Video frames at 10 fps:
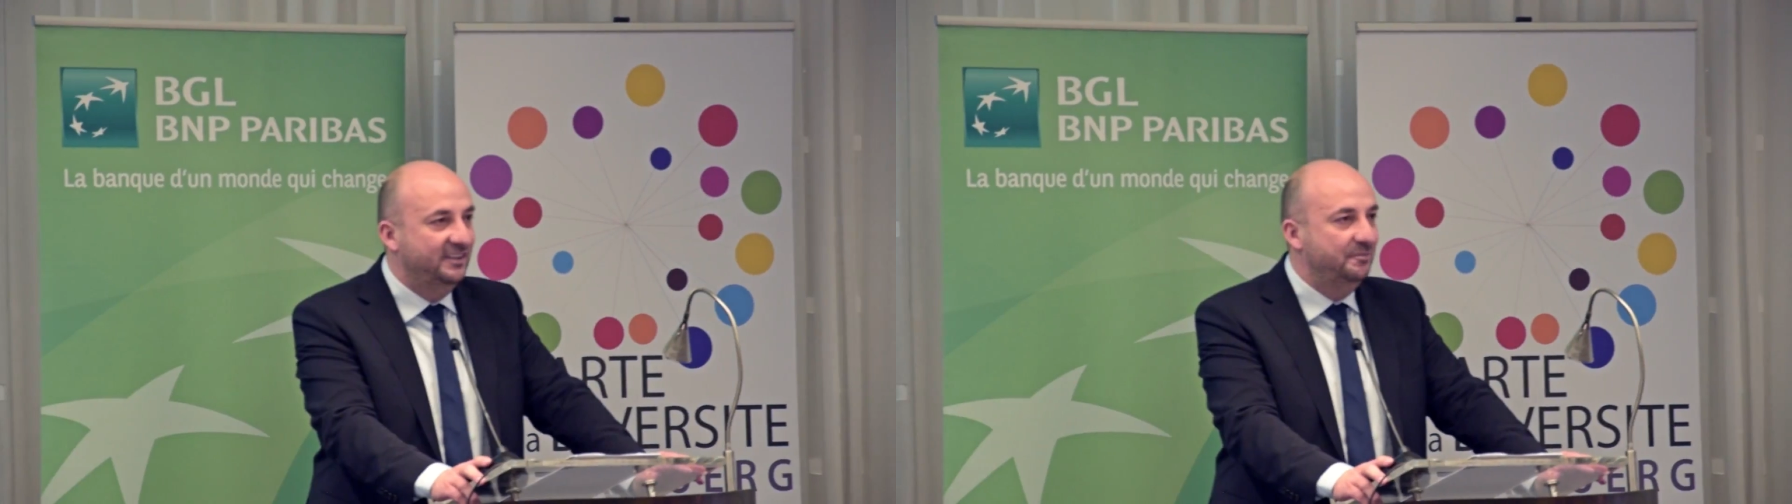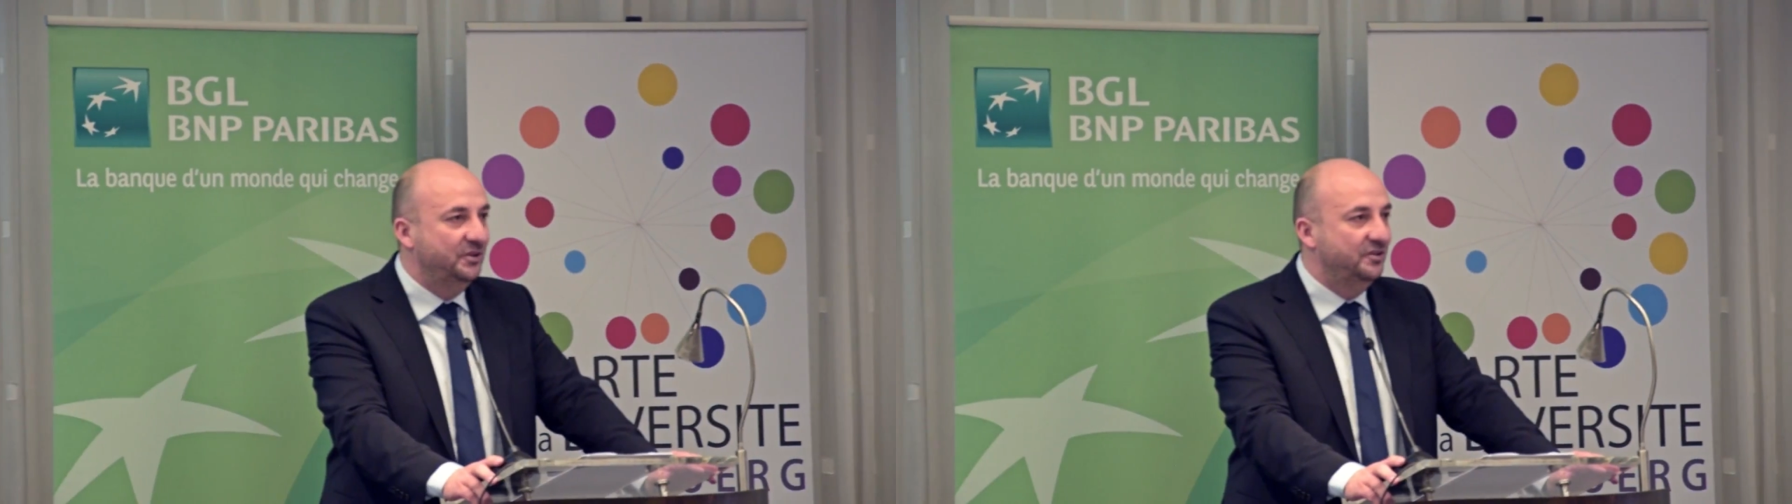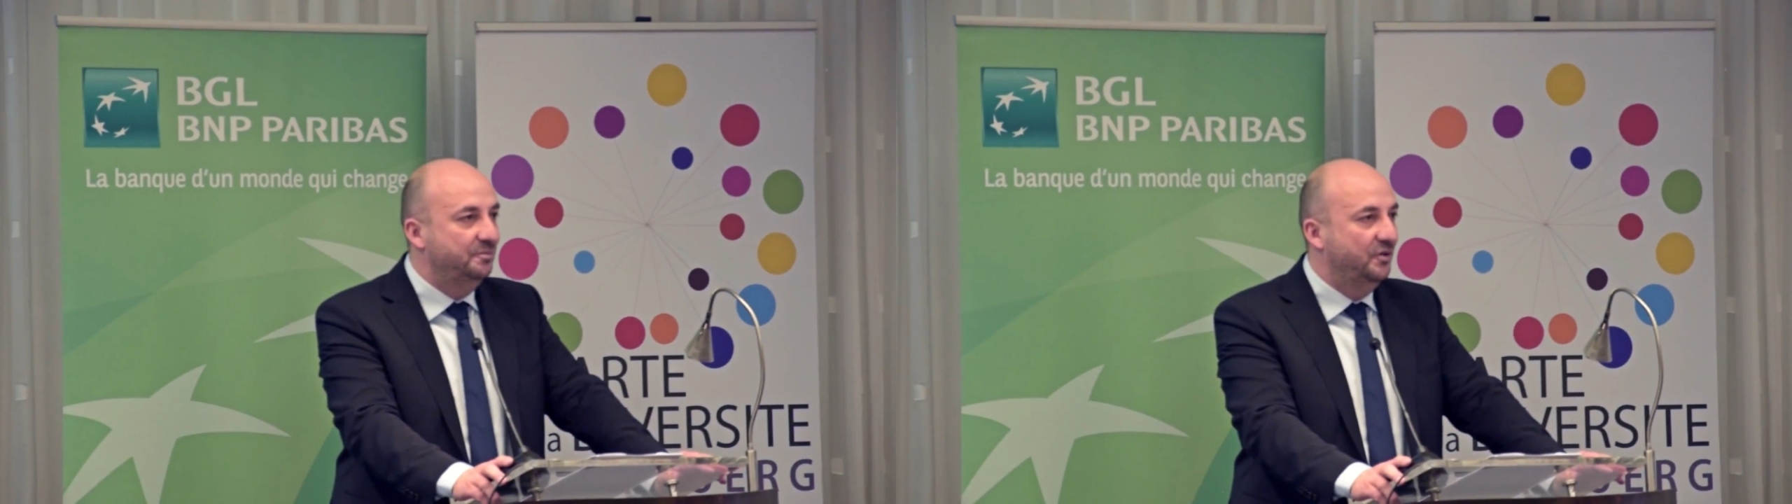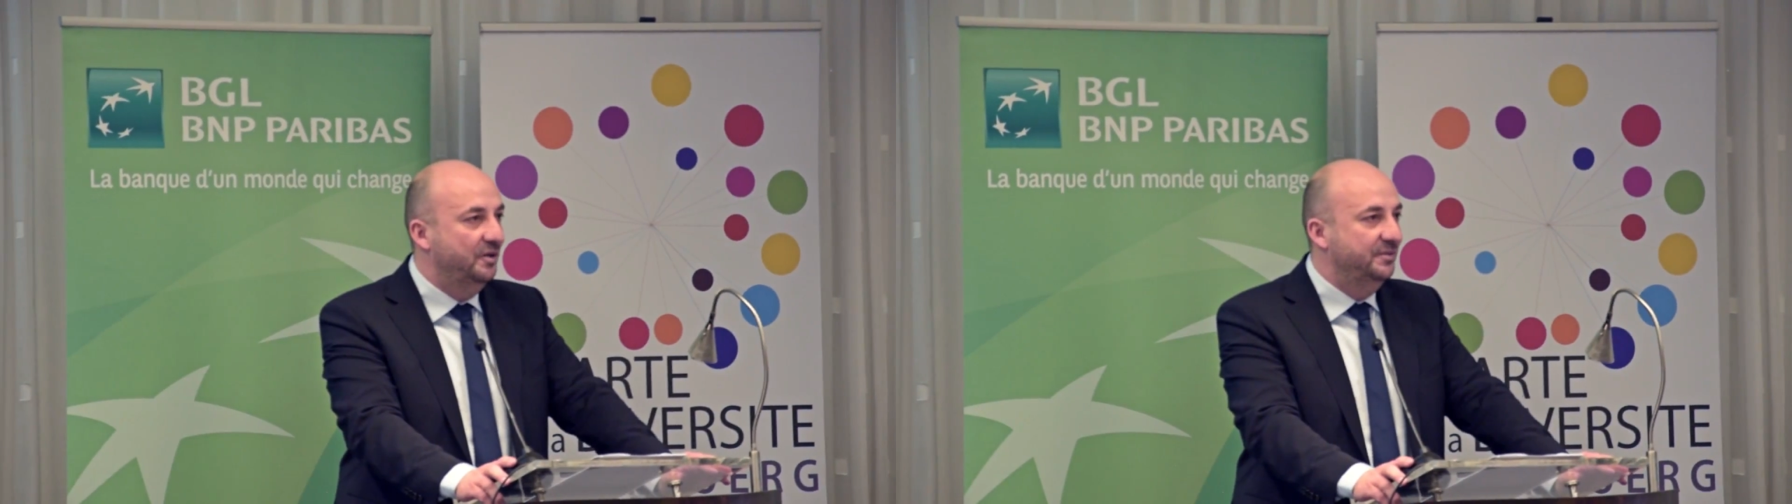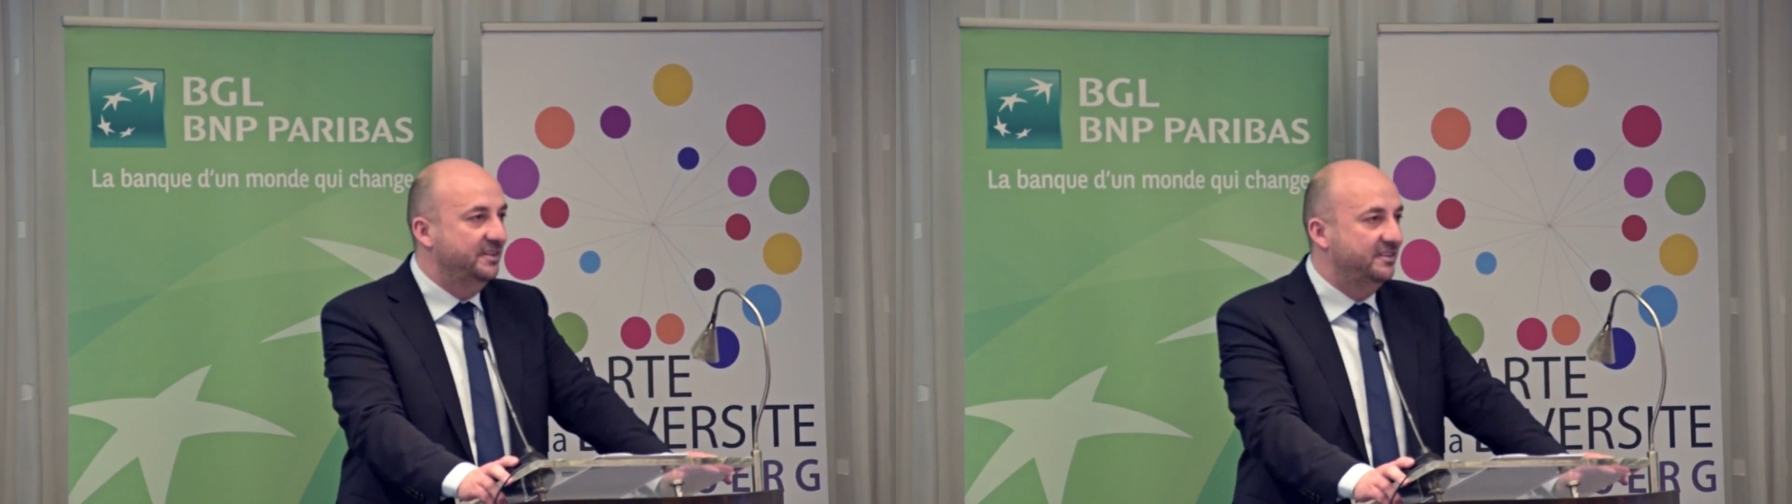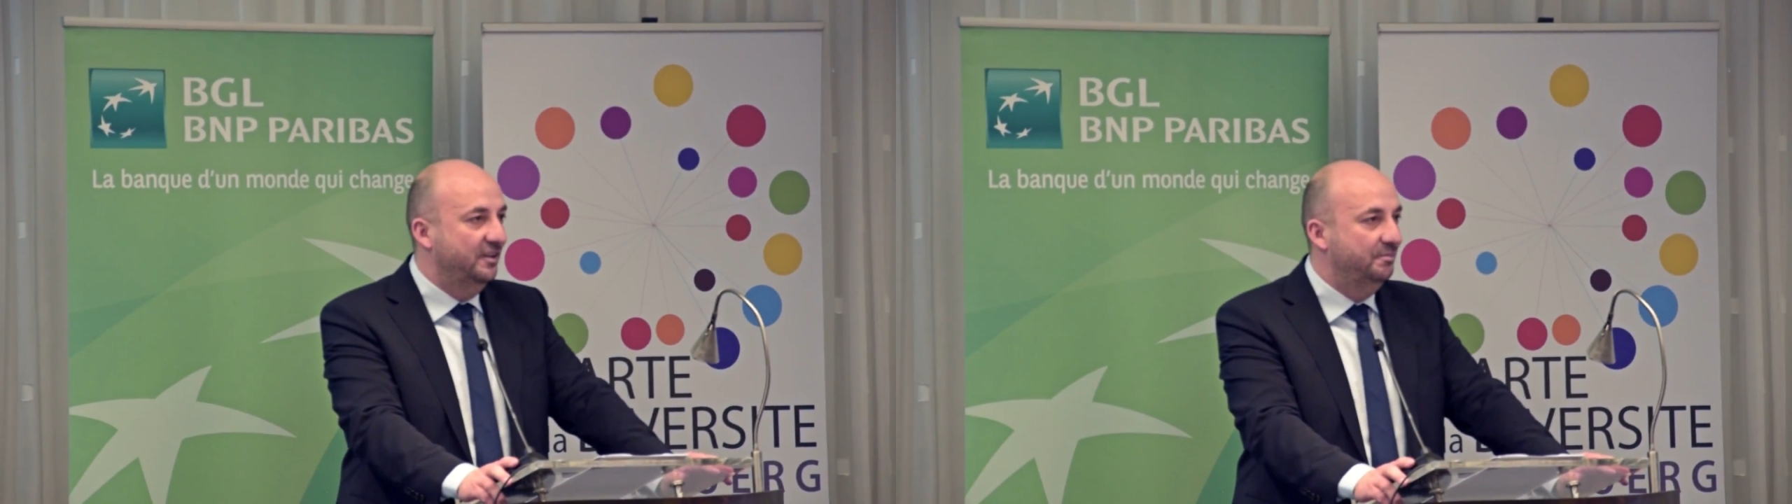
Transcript: Deputy Prime Minister